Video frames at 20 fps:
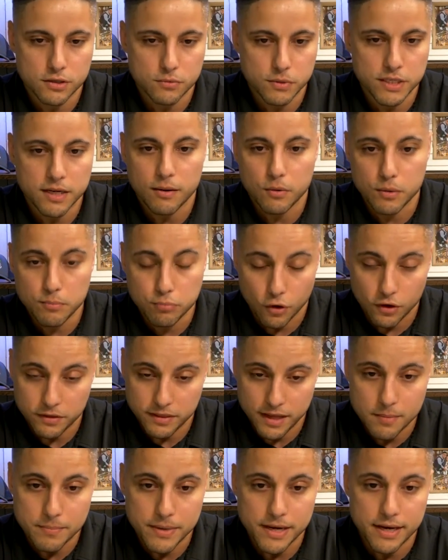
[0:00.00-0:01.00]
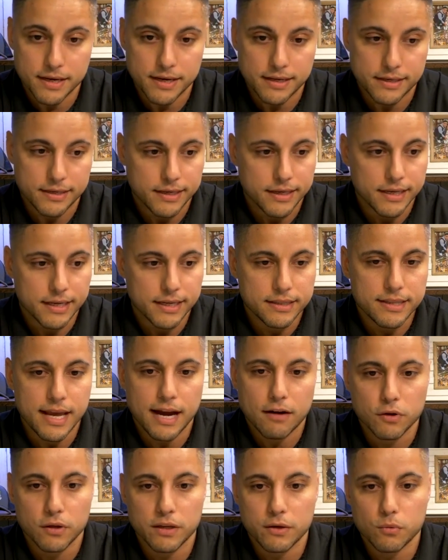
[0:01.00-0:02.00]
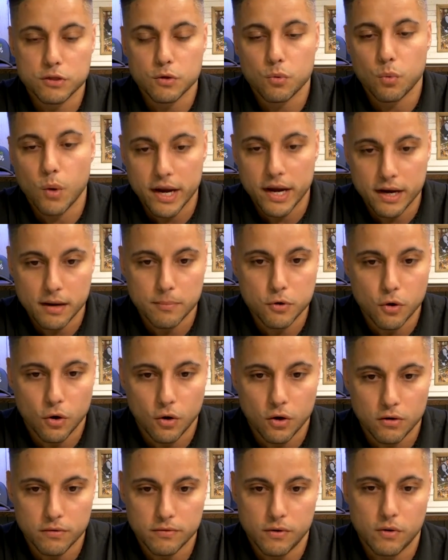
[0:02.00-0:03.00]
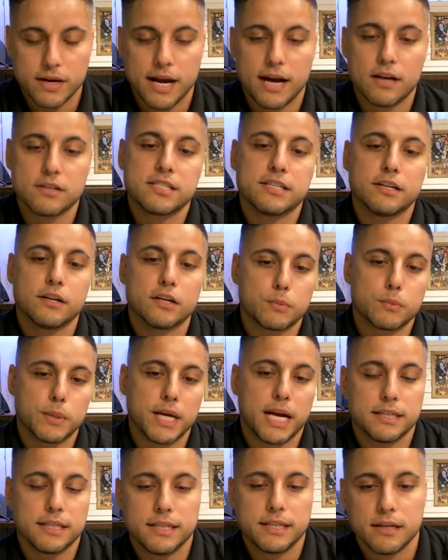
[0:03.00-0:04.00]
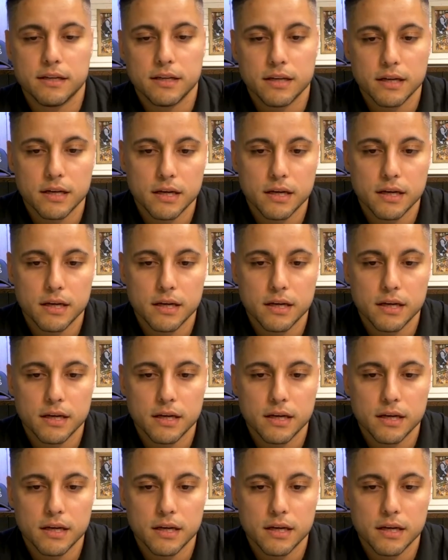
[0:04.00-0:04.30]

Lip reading: We brought them in, and that really was a wake-up call on how serious we had to get